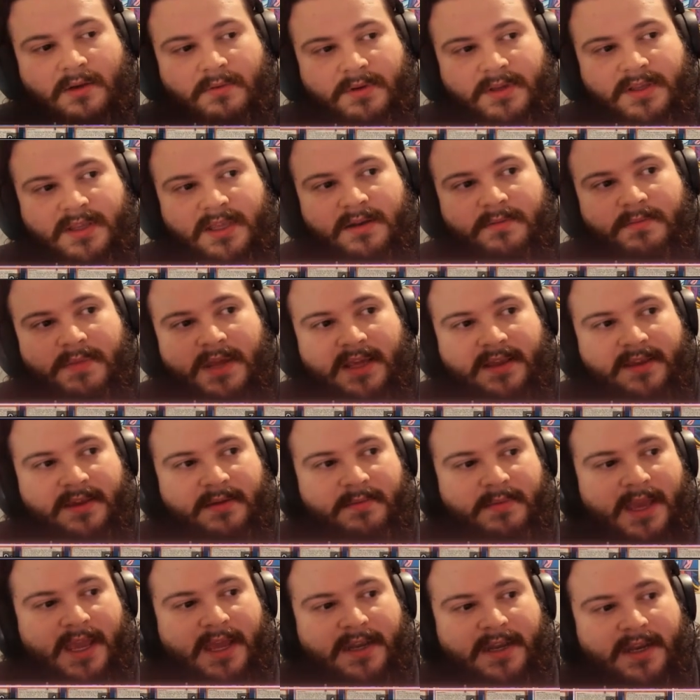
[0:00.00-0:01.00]
we did make
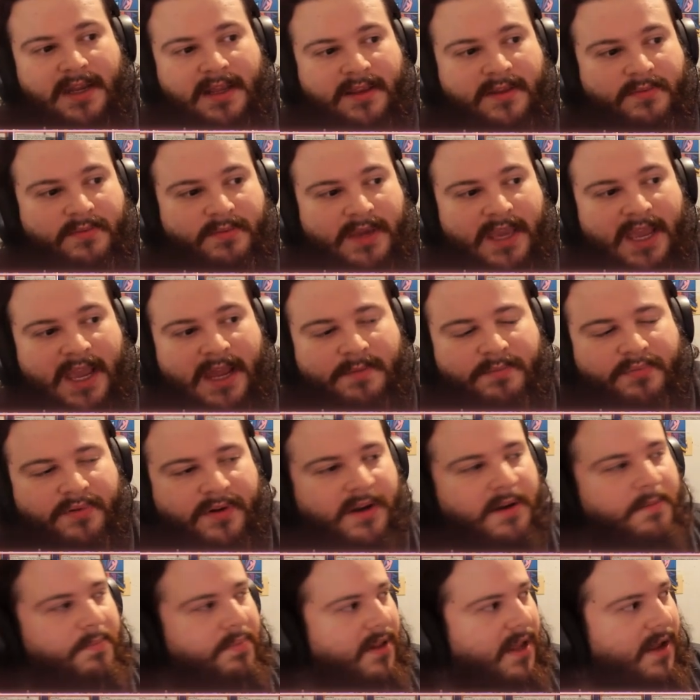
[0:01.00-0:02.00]
some edits. We had
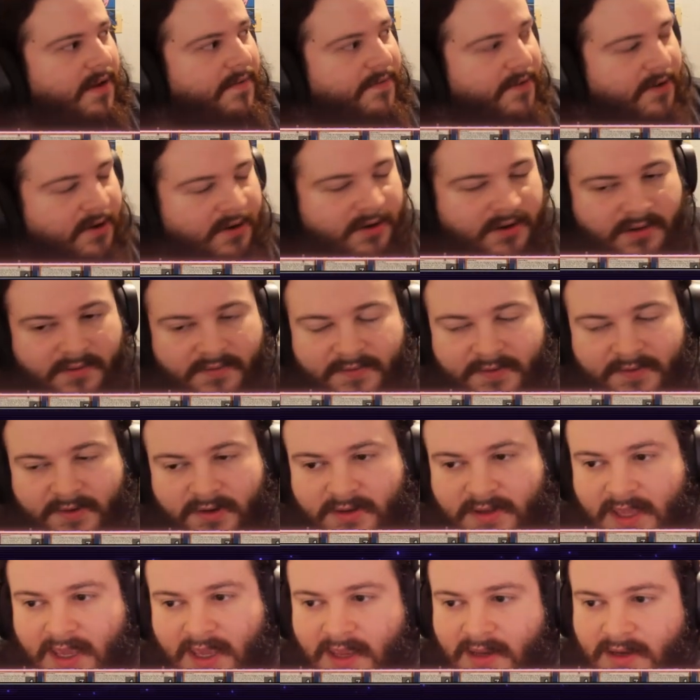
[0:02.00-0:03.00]
Predaplant
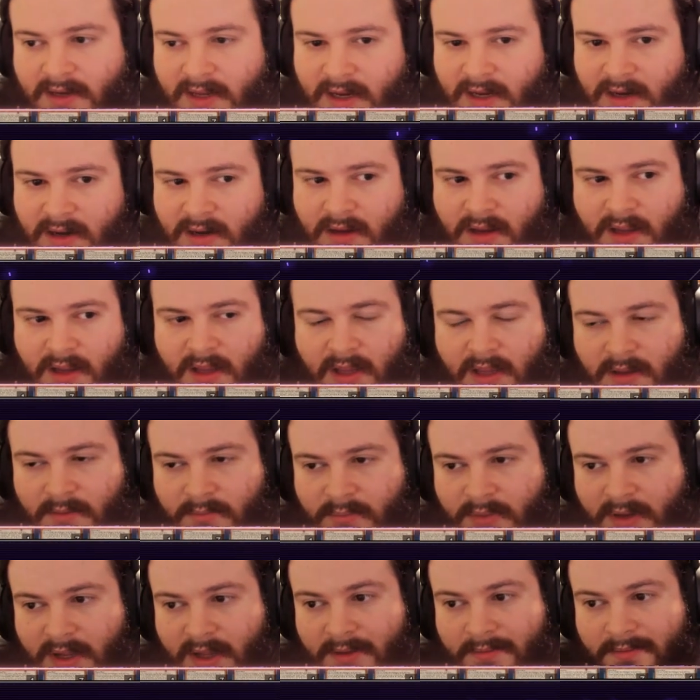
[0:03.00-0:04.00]
Verte in here,
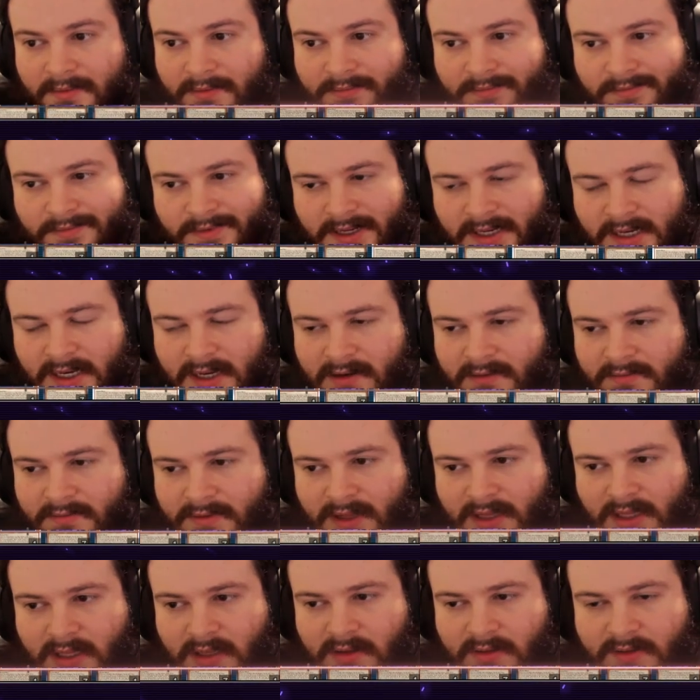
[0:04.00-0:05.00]
but we didn't
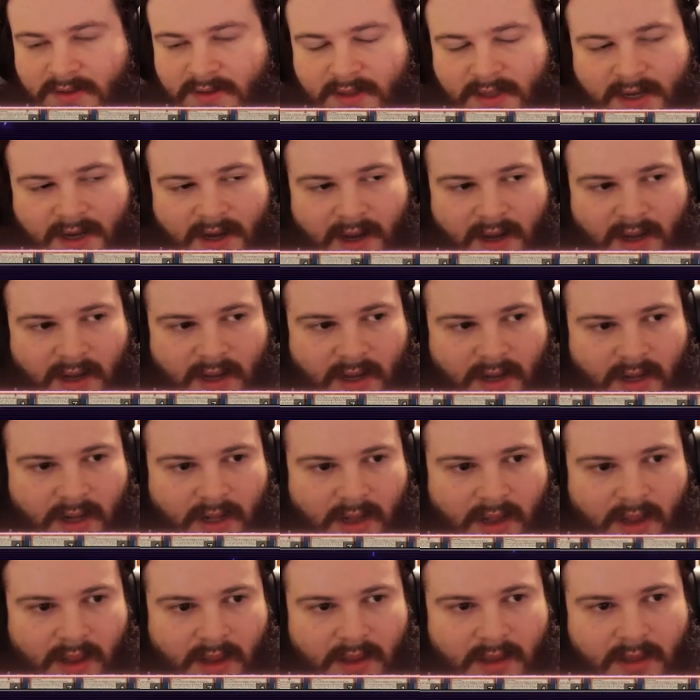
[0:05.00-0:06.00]
really use it at
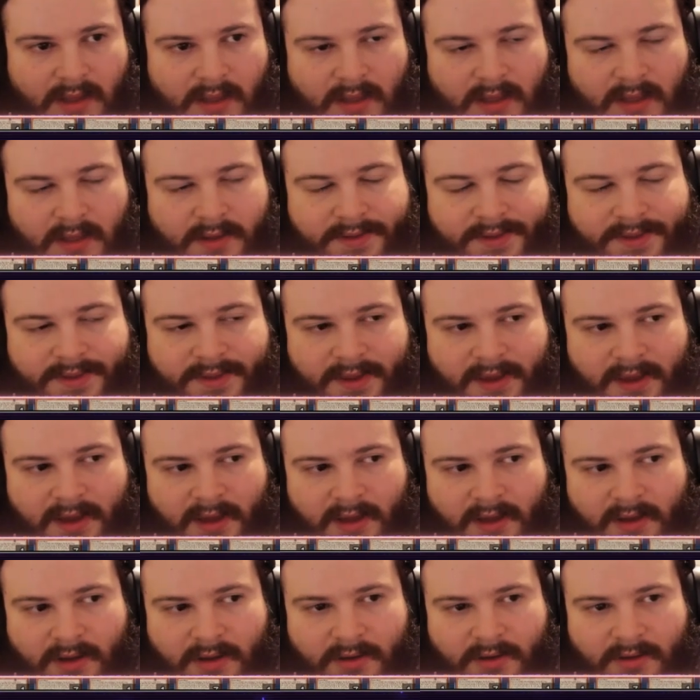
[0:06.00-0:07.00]
all.
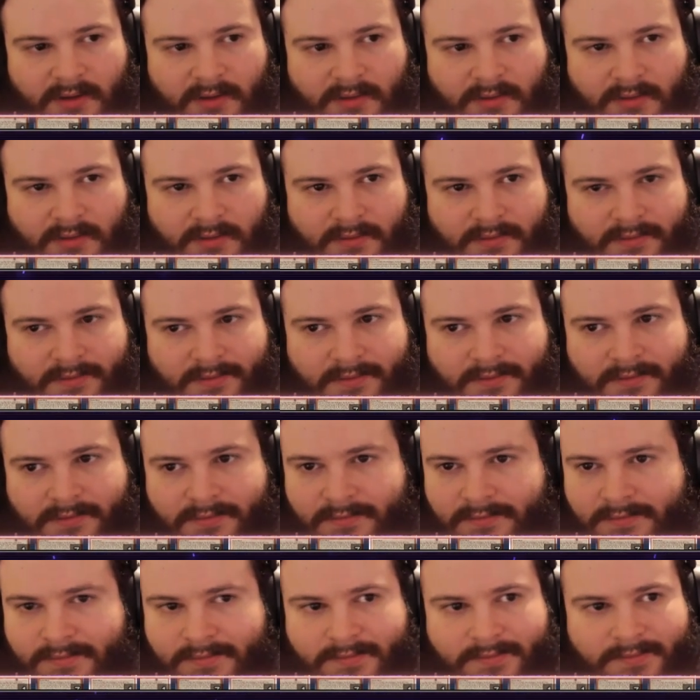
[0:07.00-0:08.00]
So
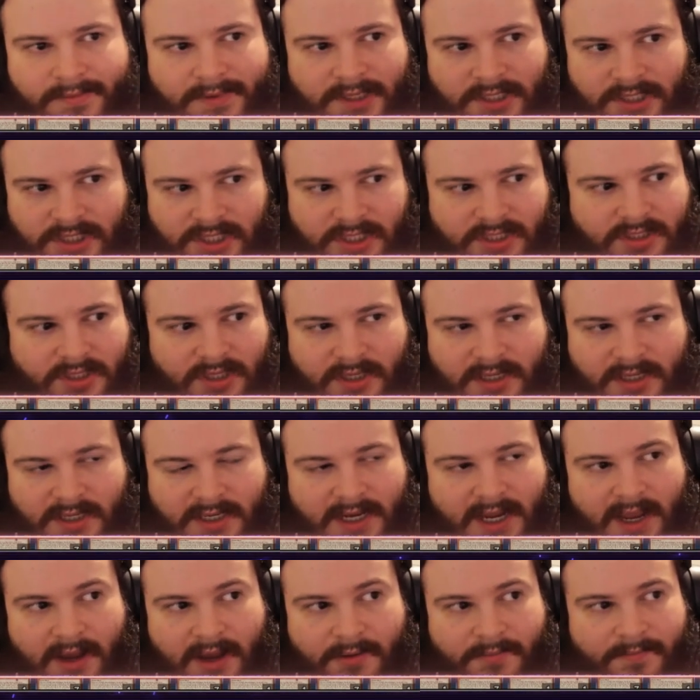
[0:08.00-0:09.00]
we just took
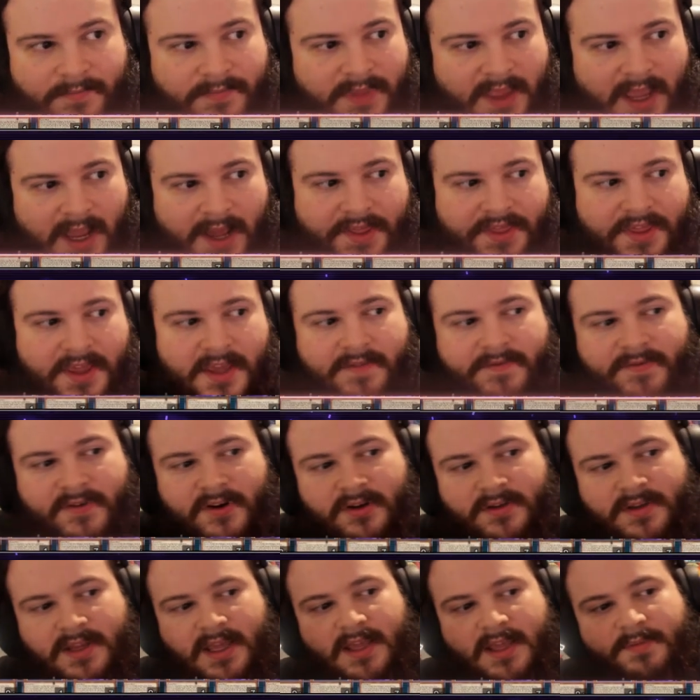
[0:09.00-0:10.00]
it out. I think
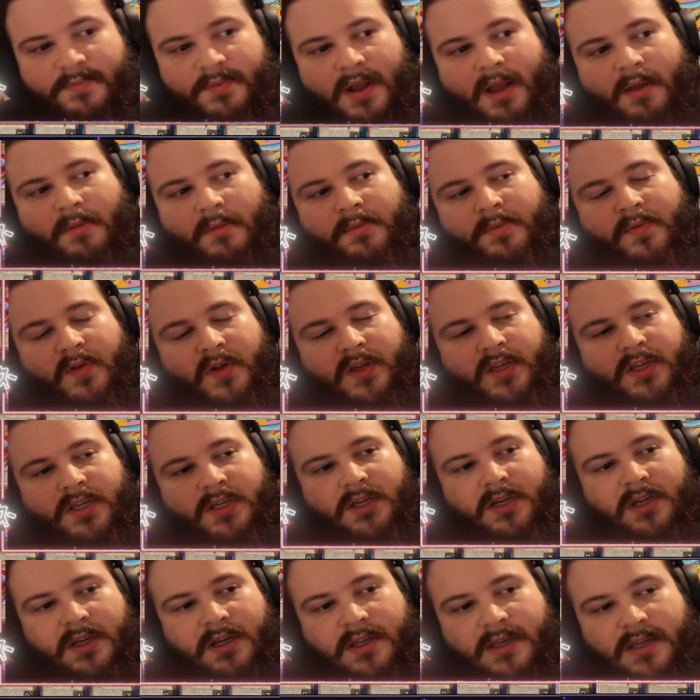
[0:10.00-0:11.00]
Verte is probably
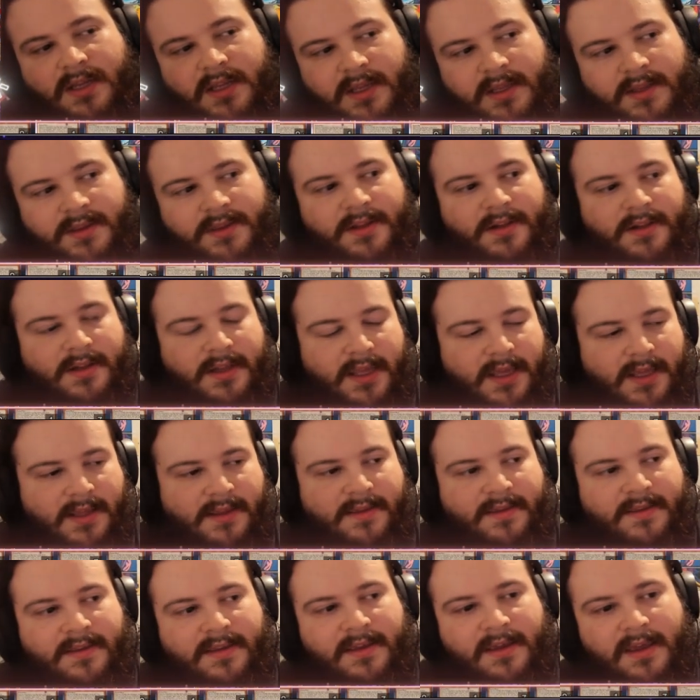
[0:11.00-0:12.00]
good in the
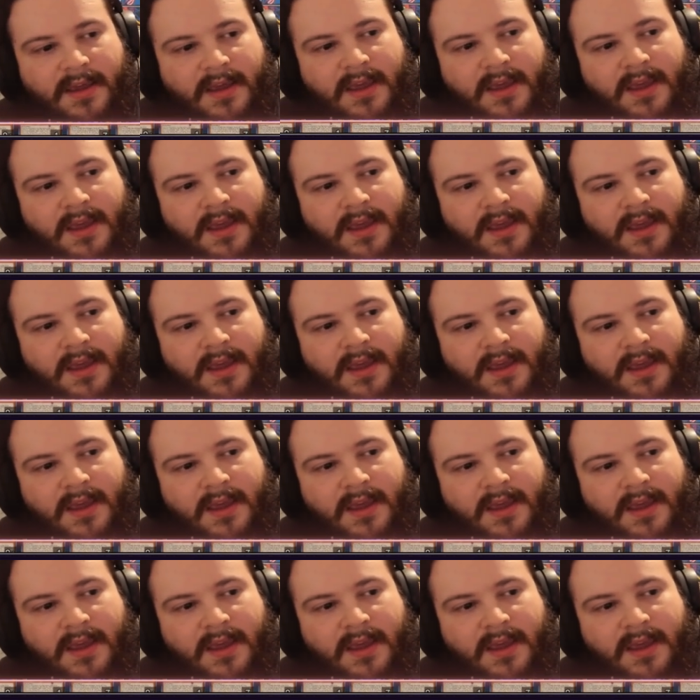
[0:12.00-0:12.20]
list